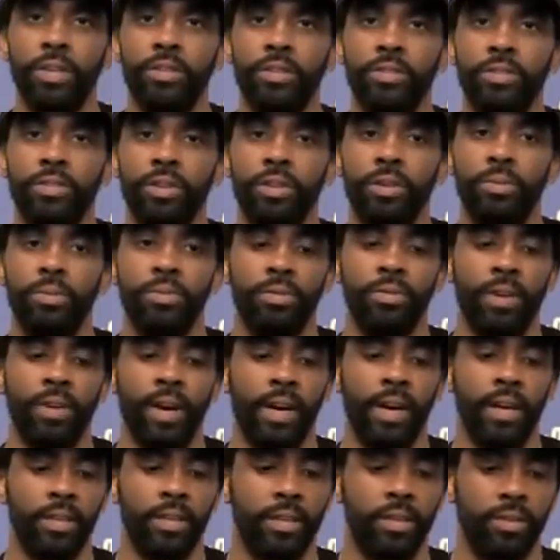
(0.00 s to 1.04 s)
in terms of
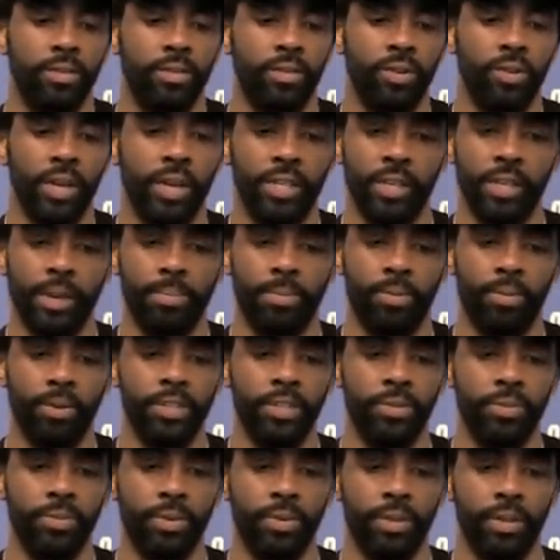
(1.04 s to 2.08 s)
how to create
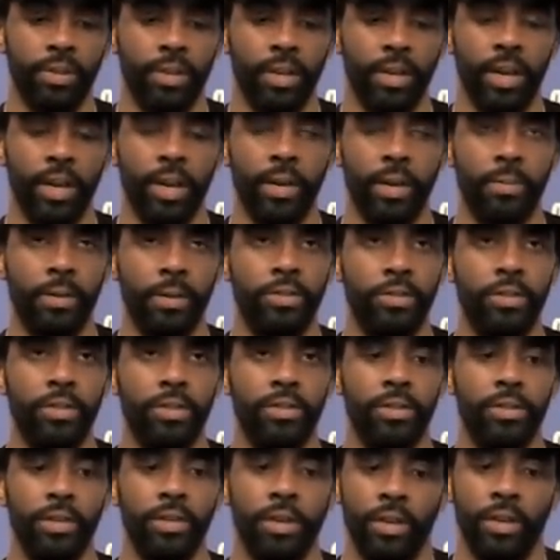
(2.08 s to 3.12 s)
separation within the game and
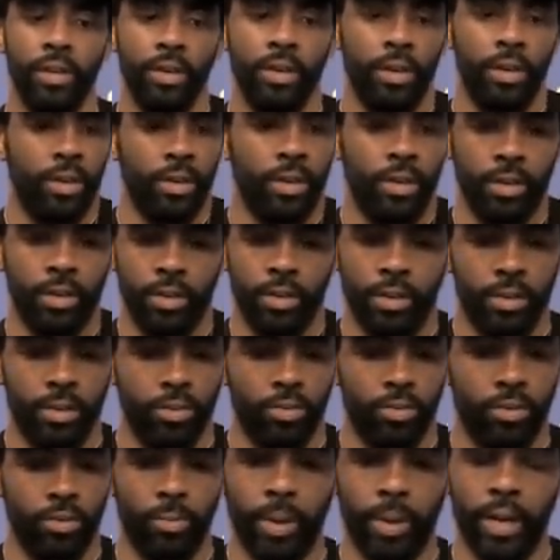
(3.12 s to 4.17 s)
just
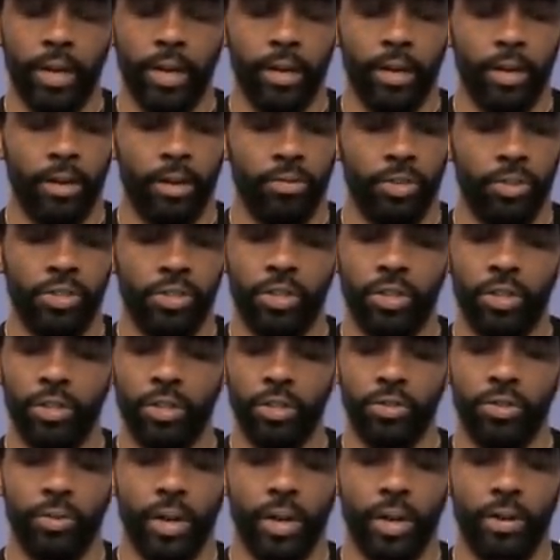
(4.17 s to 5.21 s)
remain uh,
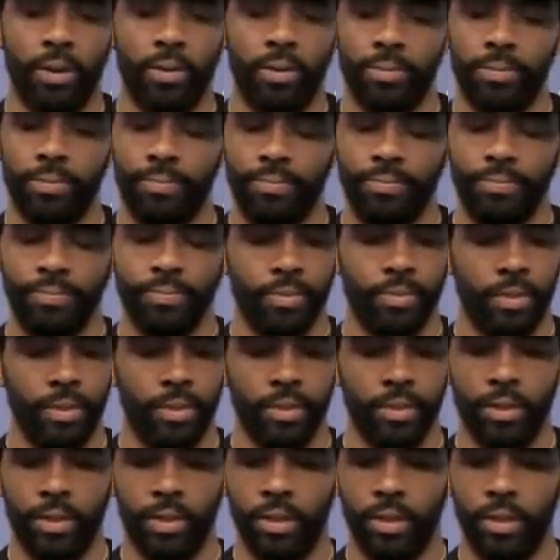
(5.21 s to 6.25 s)
resilient throughout.
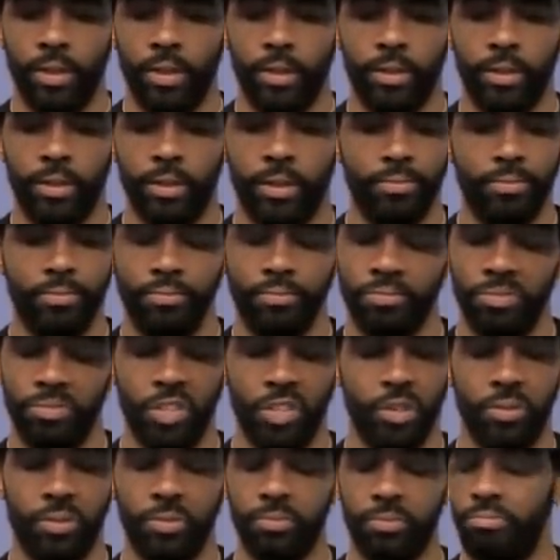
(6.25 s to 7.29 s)
Um,
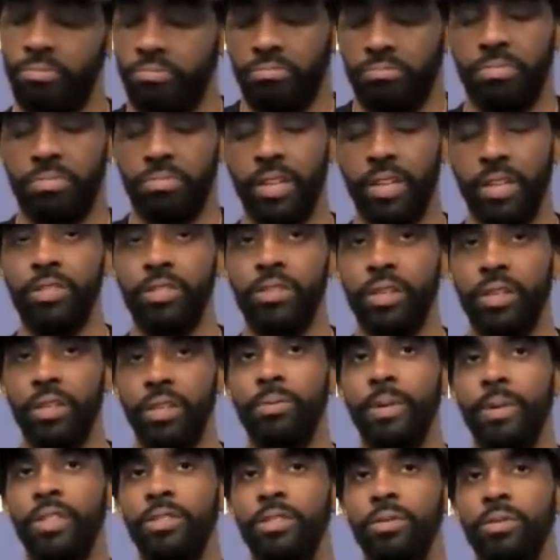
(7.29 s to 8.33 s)
you know, that's that's
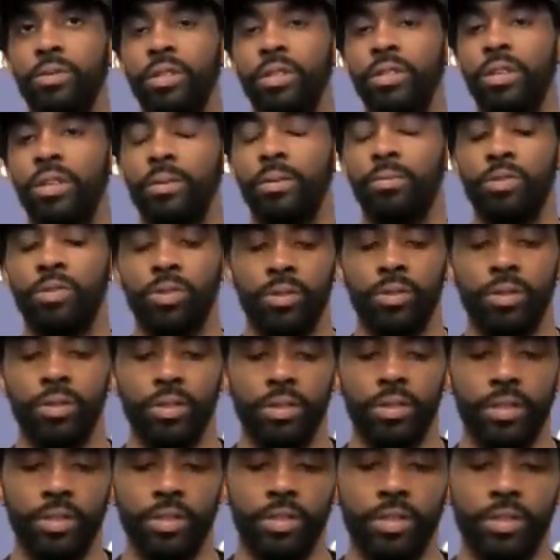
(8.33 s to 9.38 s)
basically what it's come to.
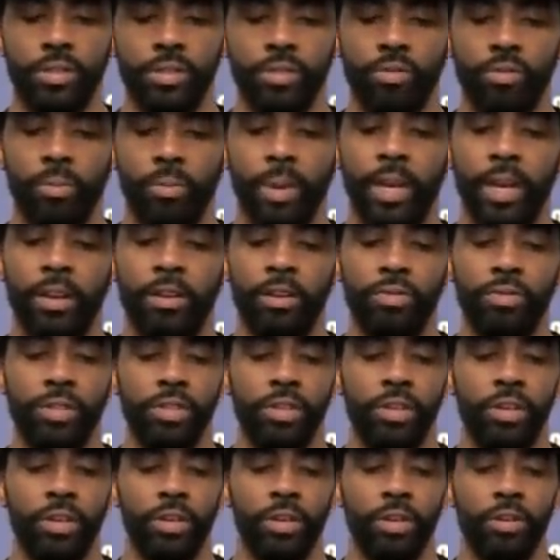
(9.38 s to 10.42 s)
It's just remaining
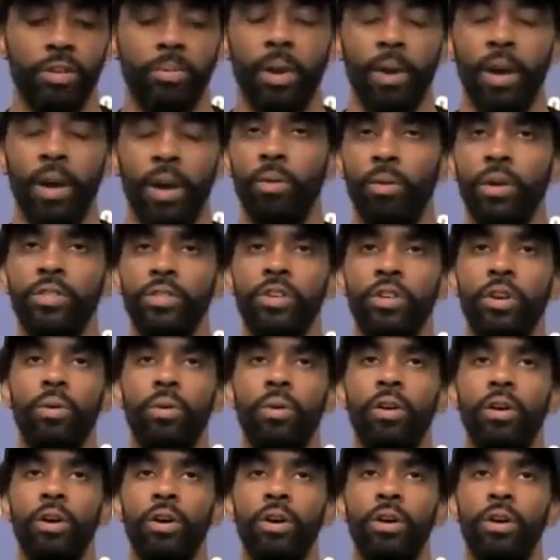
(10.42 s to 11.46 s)
resilient no matter what's
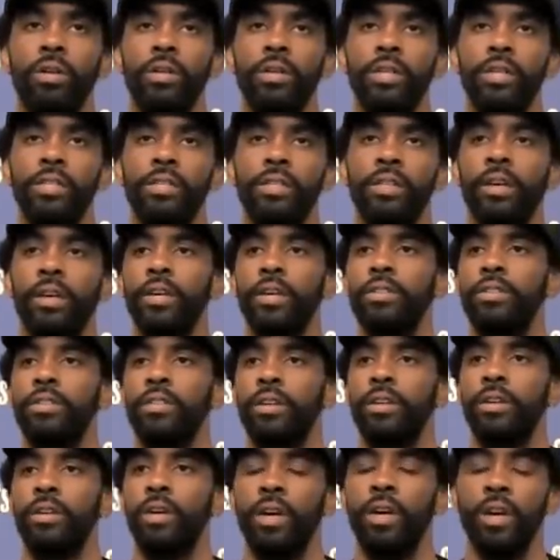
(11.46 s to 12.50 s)
going on and sticking
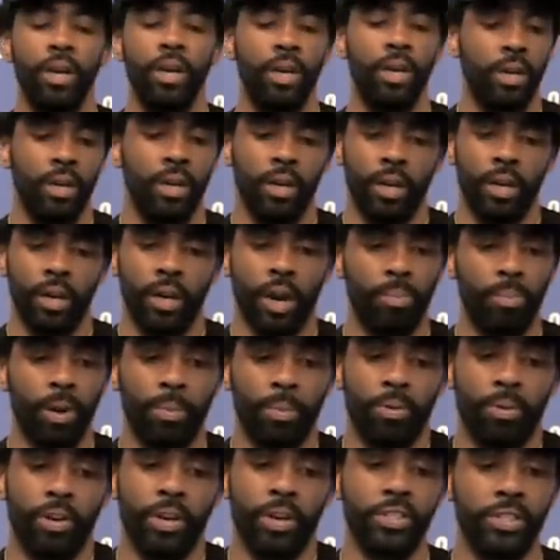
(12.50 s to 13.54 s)
to our
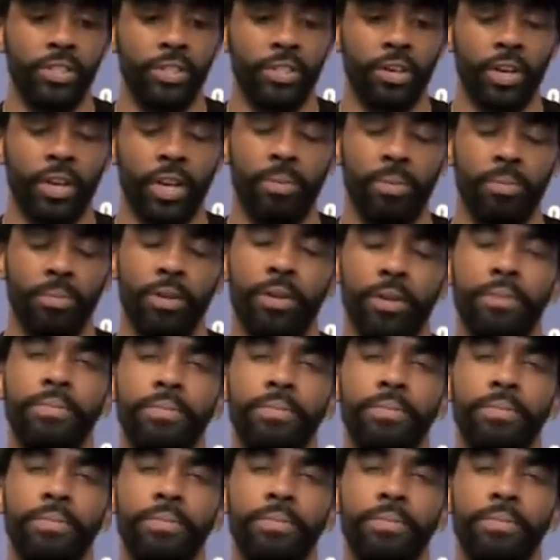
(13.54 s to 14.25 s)
preparation, our game plan.